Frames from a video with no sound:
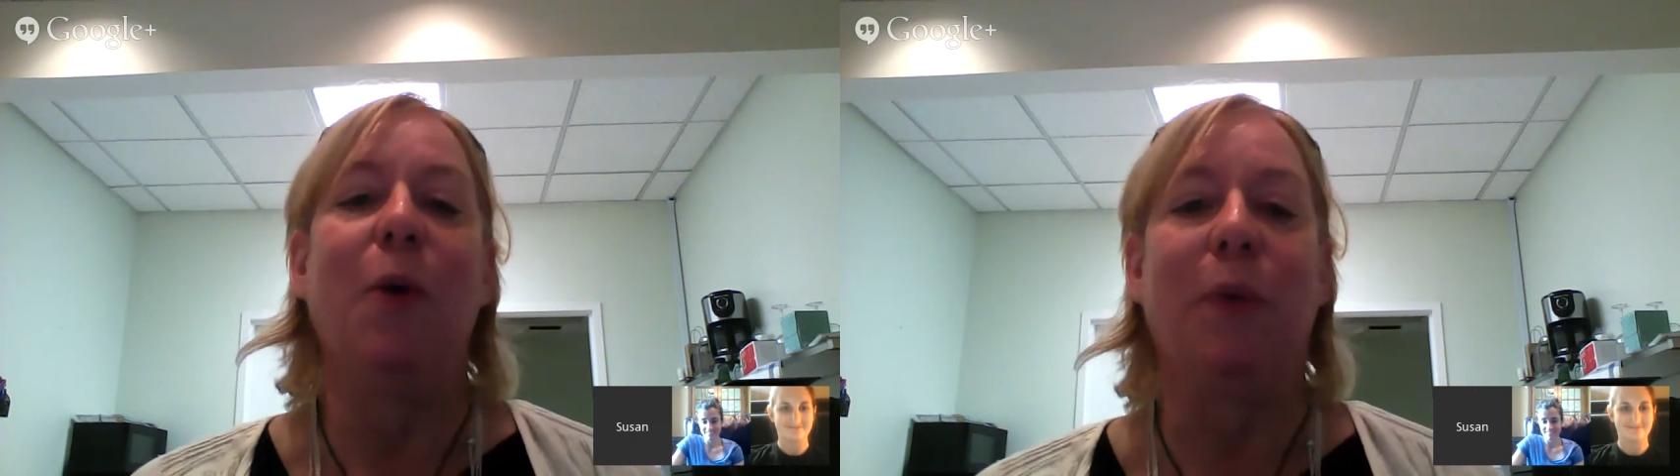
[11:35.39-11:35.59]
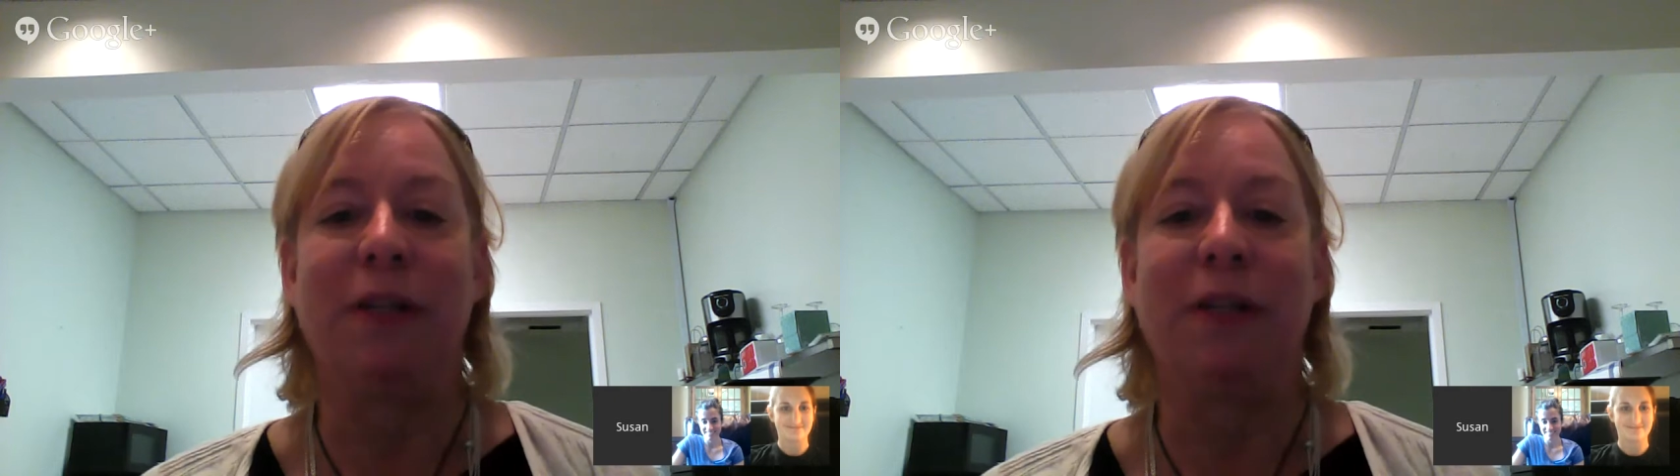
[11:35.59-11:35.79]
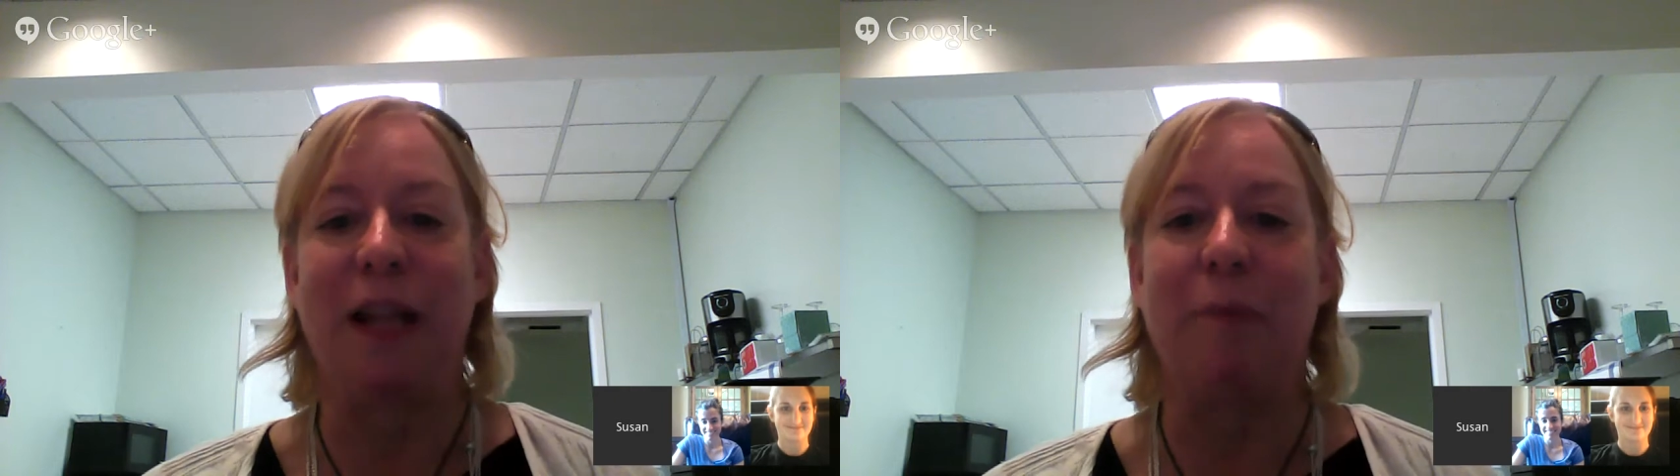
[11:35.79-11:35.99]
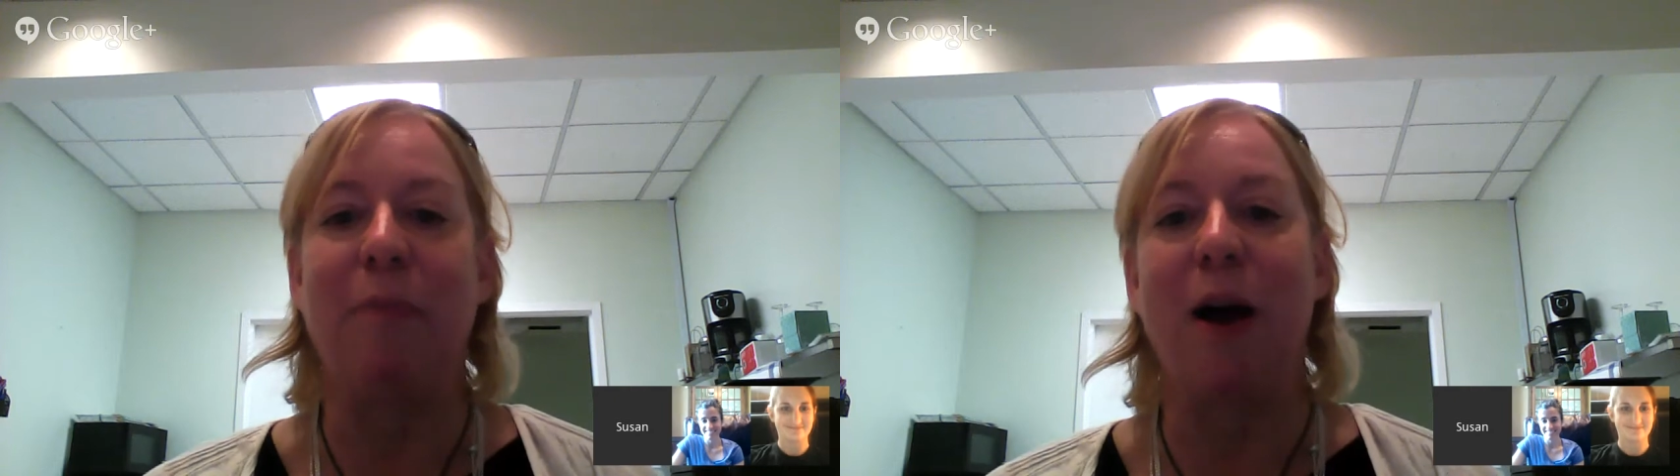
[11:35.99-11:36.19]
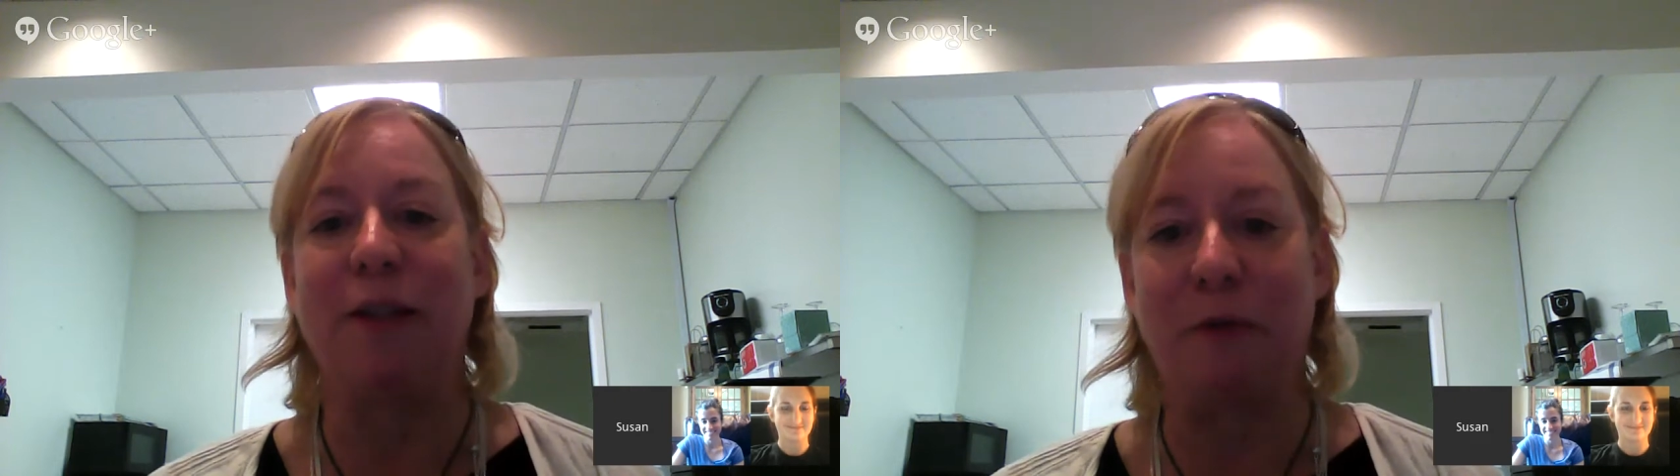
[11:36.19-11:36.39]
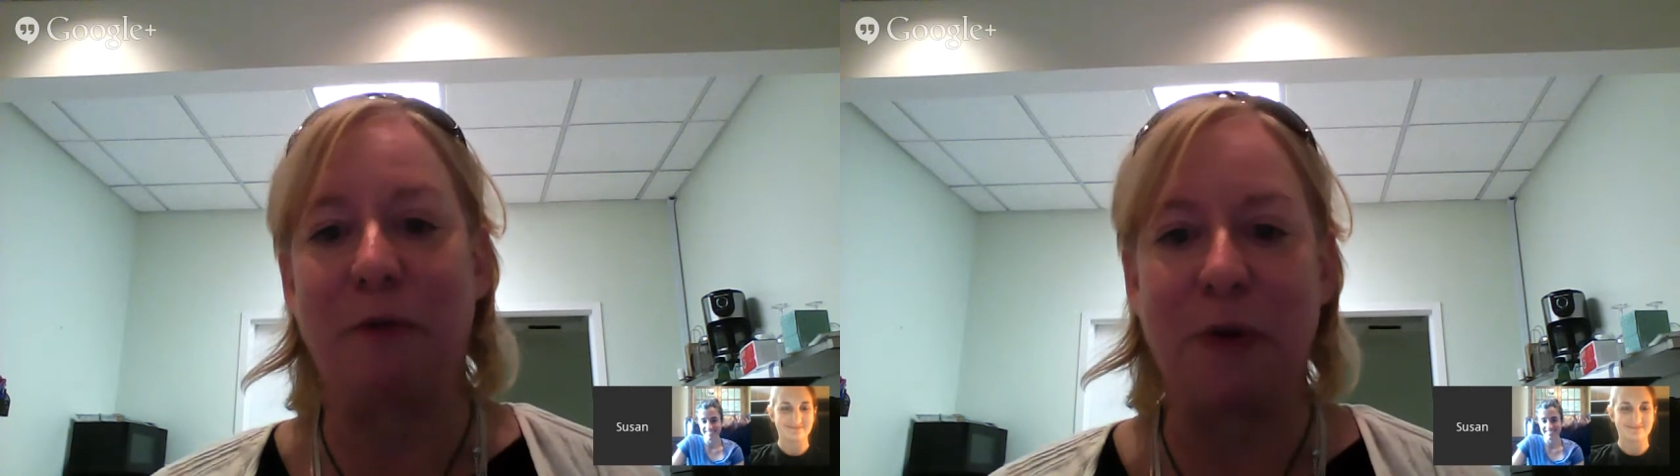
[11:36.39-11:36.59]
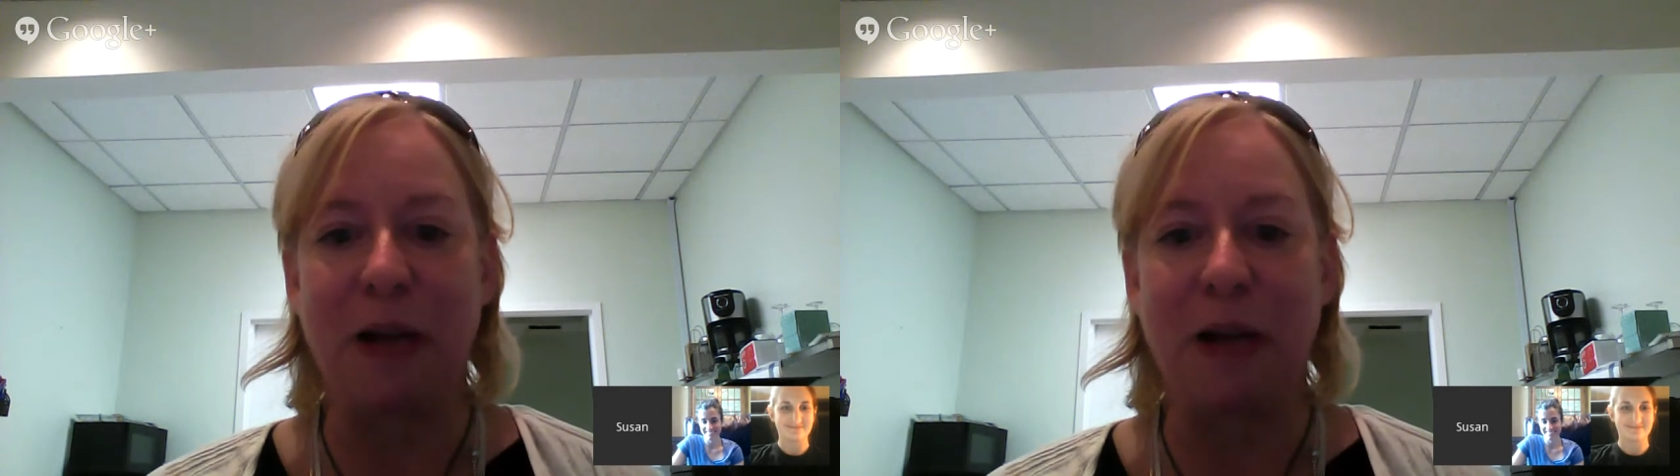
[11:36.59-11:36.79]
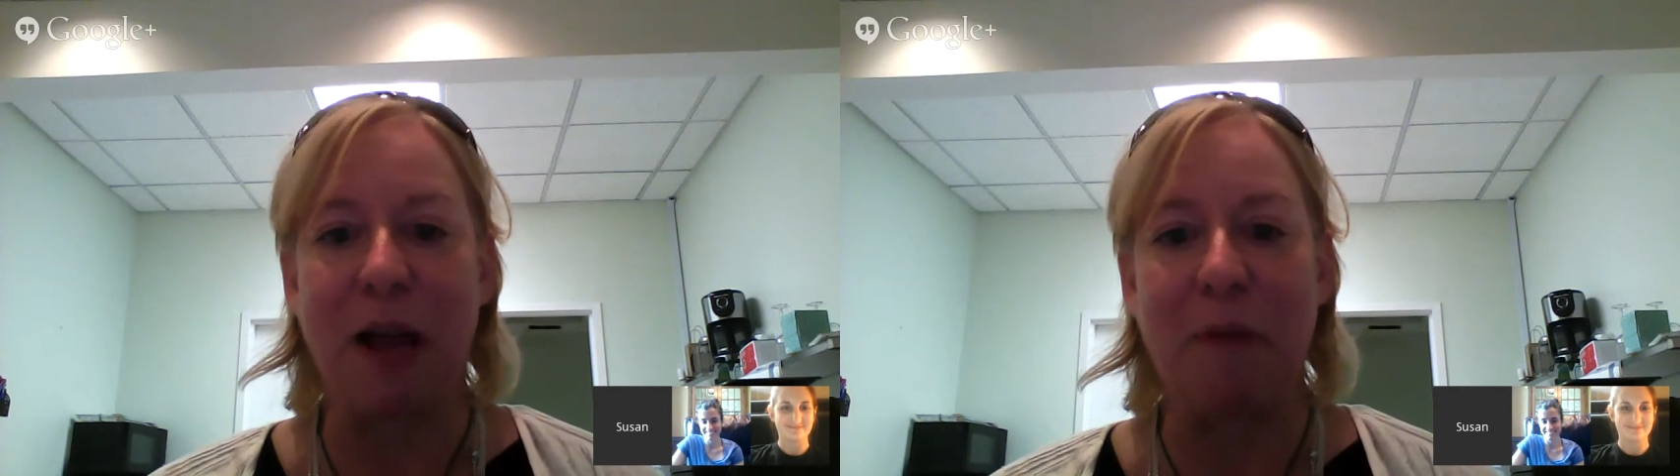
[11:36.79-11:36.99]
We're seeing positive
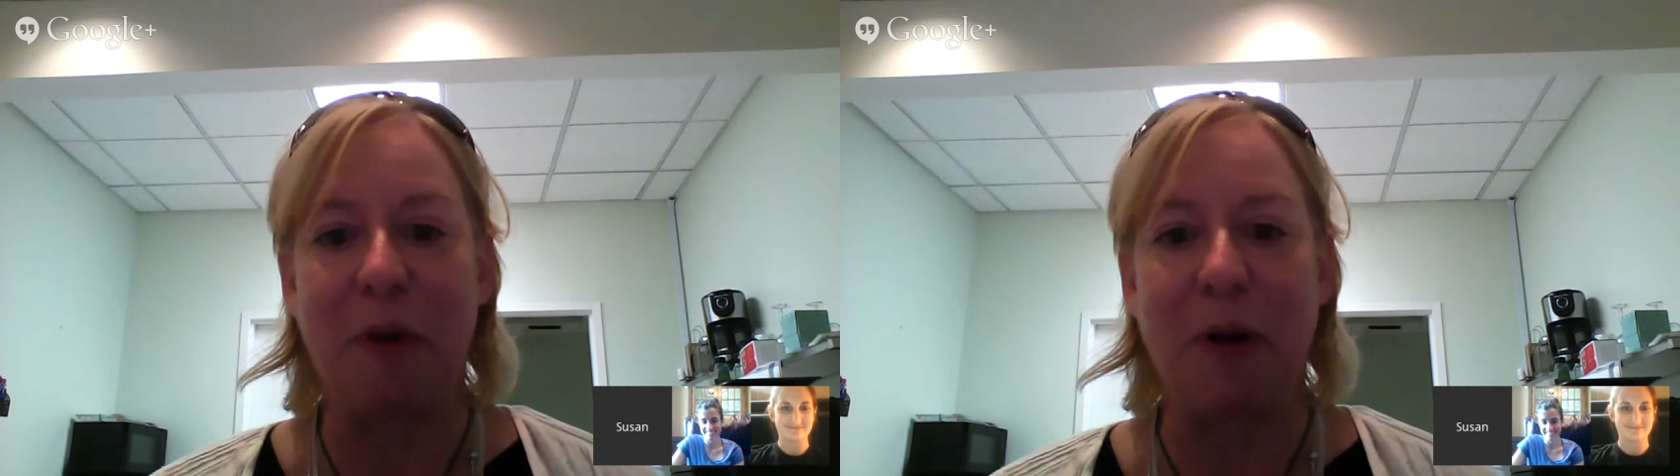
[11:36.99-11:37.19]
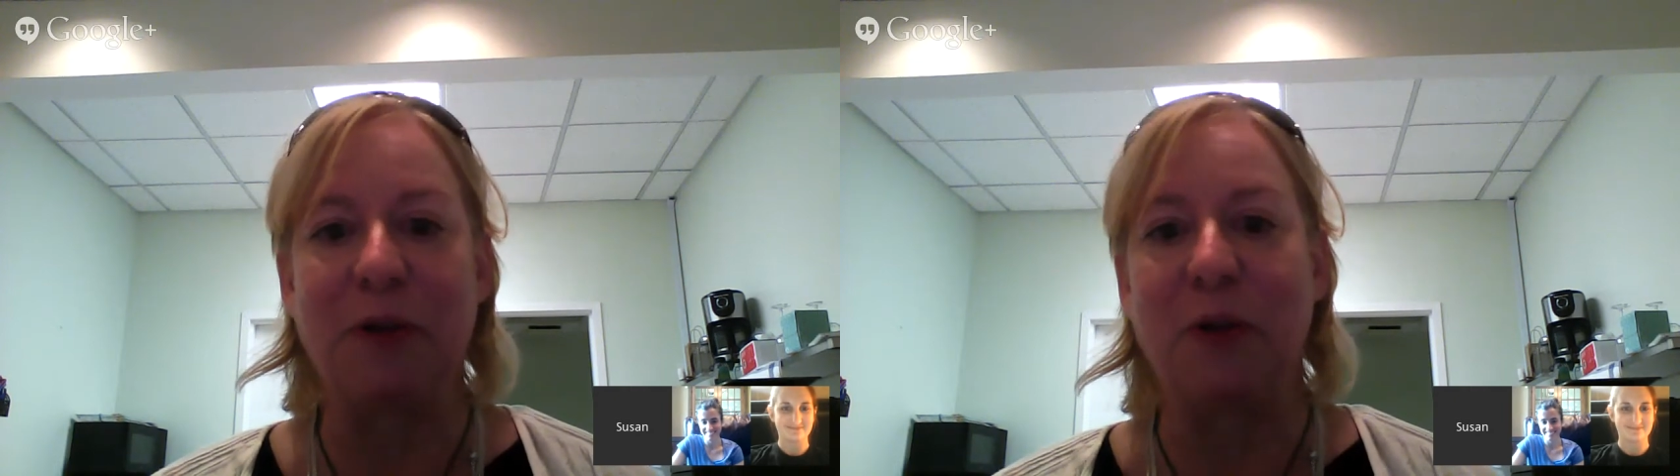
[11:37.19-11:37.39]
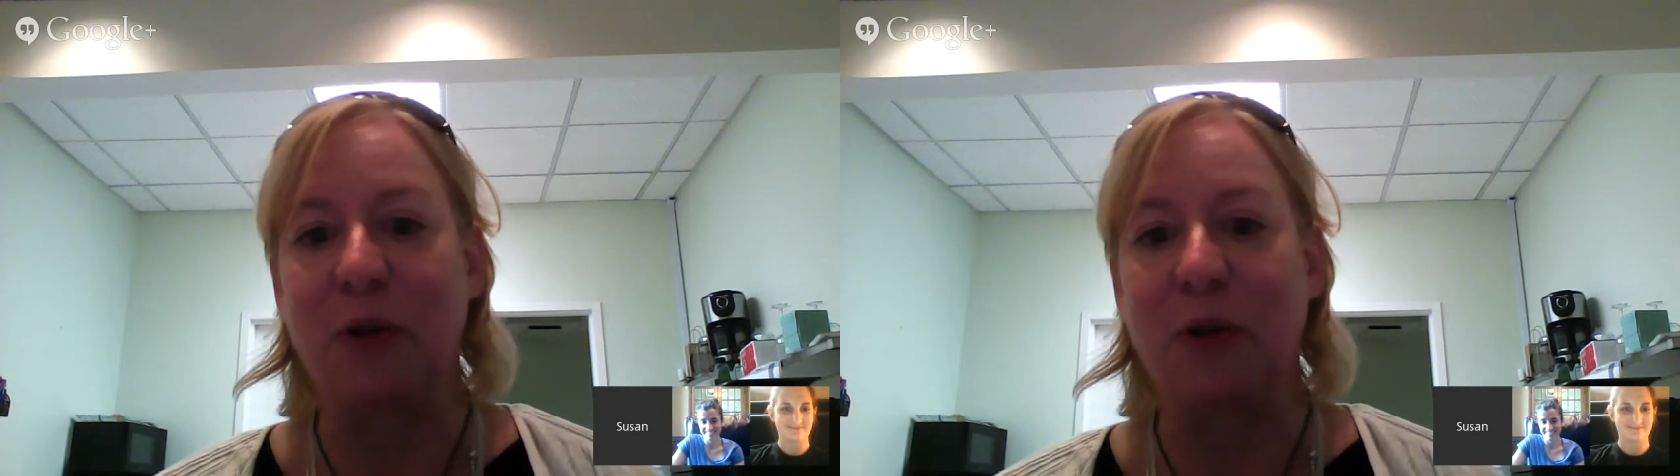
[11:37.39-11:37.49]
Trendelenburgs